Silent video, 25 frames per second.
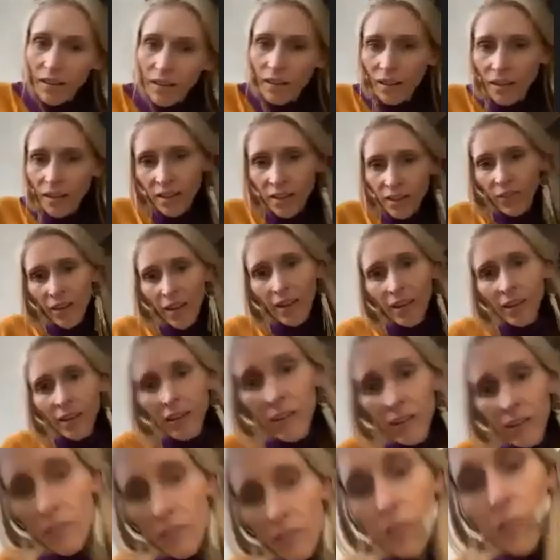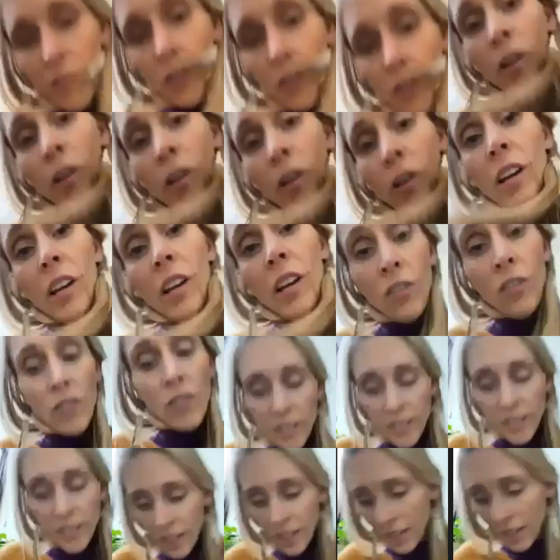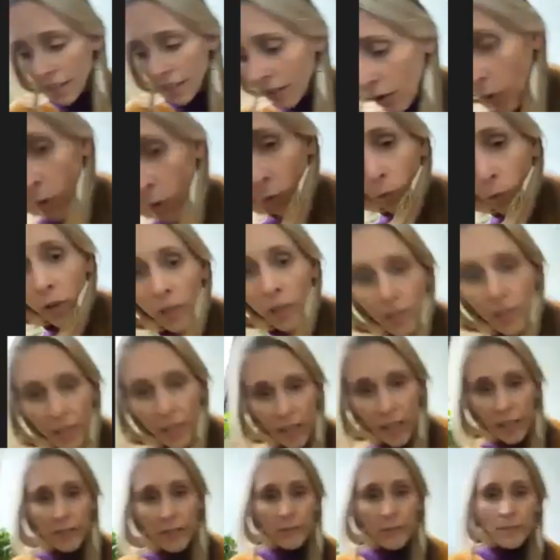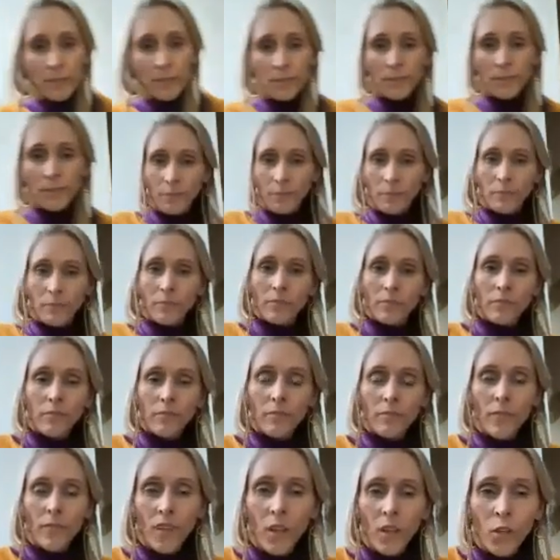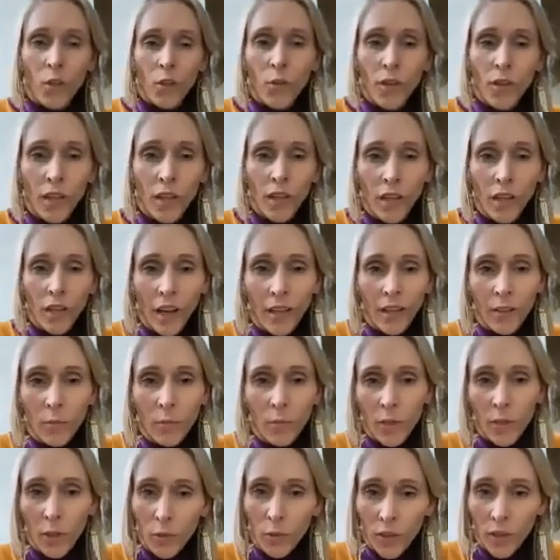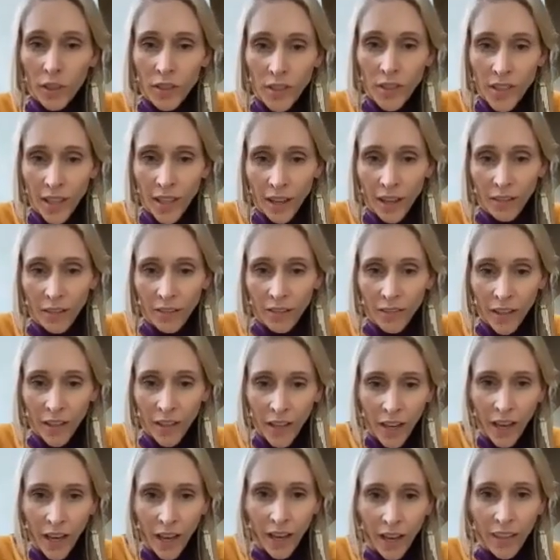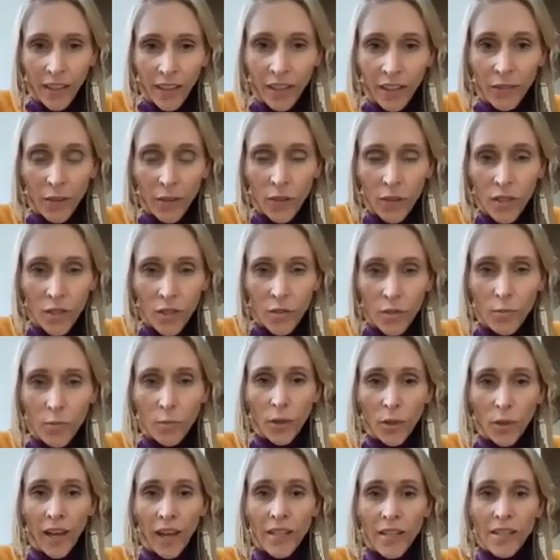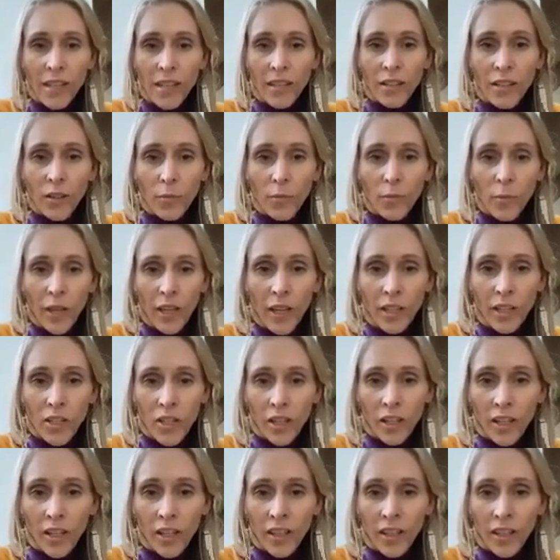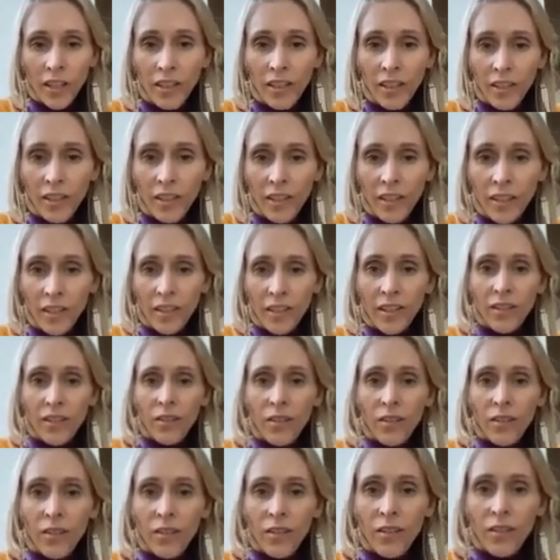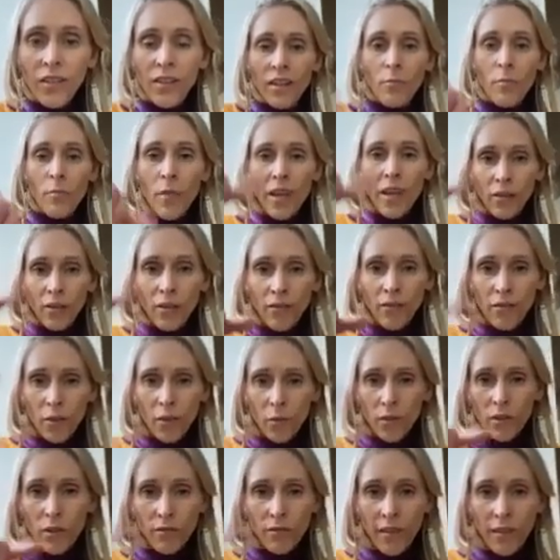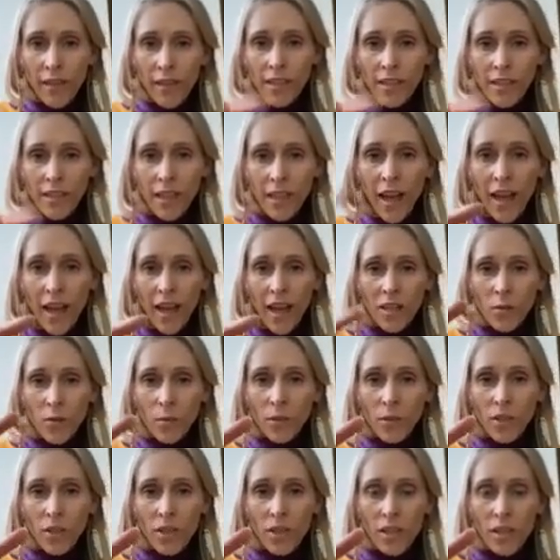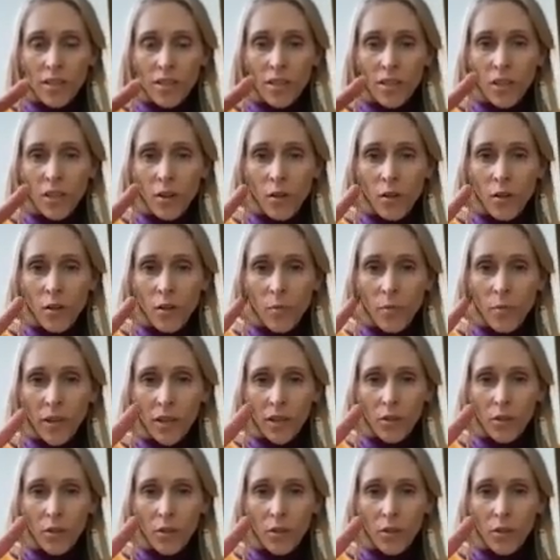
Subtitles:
if any of you are interested or willing, you can unmute yourself. I think if you just press on your picture, the microphone with the red slash will show up and you